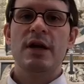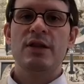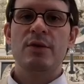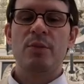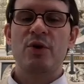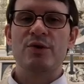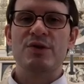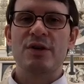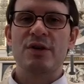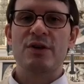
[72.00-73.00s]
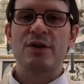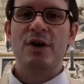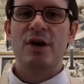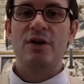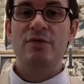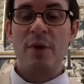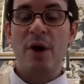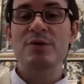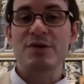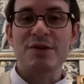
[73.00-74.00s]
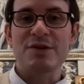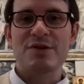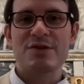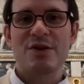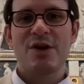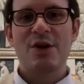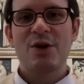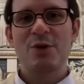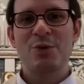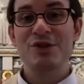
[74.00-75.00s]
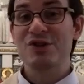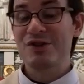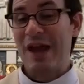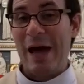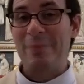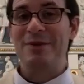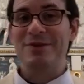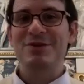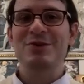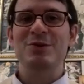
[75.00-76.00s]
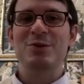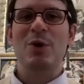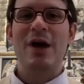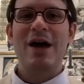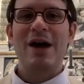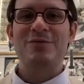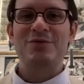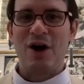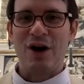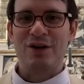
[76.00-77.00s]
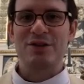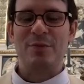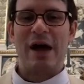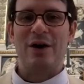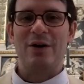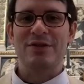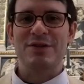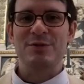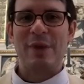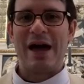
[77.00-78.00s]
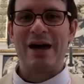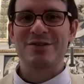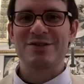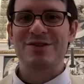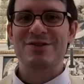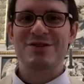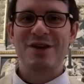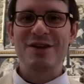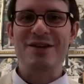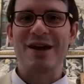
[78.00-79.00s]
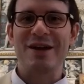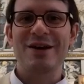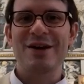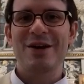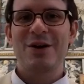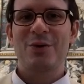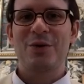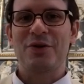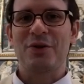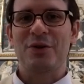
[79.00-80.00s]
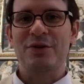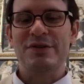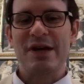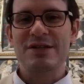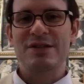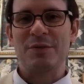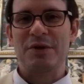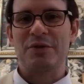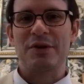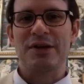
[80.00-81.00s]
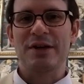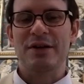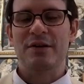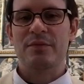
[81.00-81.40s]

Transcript: in the person of Moses, who we just happened to have talked about this past Sunday with our Old Testament reading.